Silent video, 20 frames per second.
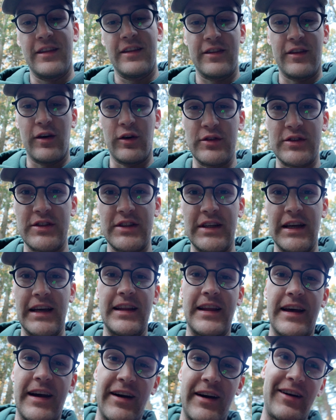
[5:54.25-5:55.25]
those stay
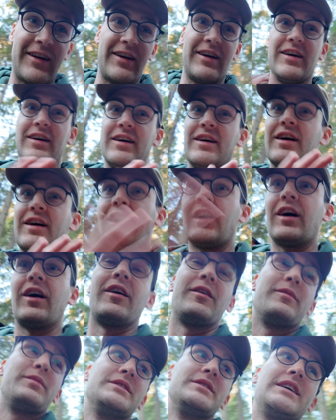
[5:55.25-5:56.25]
there
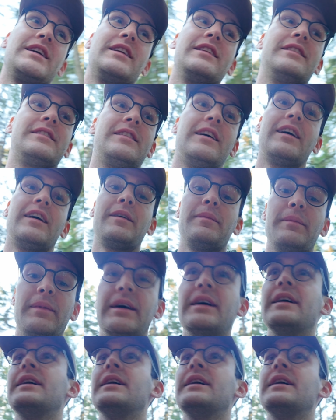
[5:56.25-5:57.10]
100% of the time.